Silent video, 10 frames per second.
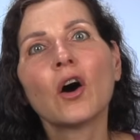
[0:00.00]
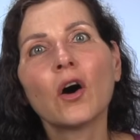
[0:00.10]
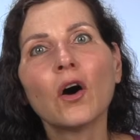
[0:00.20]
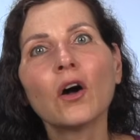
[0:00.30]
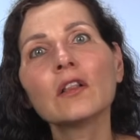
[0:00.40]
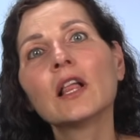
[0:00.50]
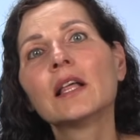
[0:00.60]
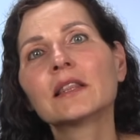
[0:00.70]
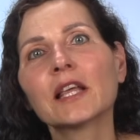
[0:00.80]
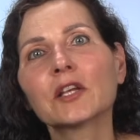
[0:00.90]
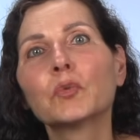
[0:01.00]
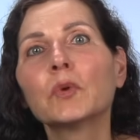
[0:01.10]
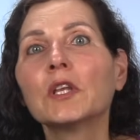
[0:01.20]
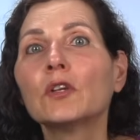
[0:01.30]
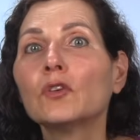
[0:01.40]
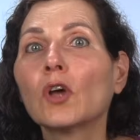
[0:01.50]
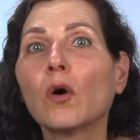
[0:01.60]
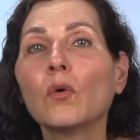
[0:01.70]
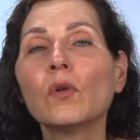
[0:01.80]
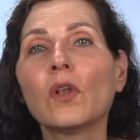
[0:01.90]
all that we no
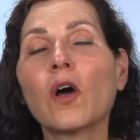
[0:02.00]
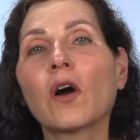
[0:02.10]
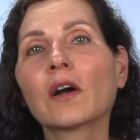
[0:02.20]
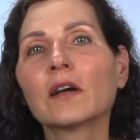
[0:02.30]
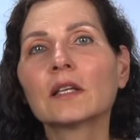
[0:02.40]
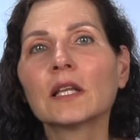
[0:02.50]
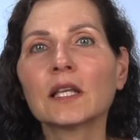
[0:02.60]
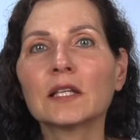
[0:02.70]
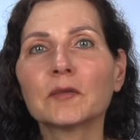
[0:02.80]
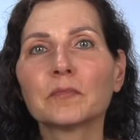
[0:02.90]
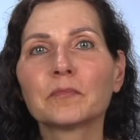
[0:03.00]
longer need.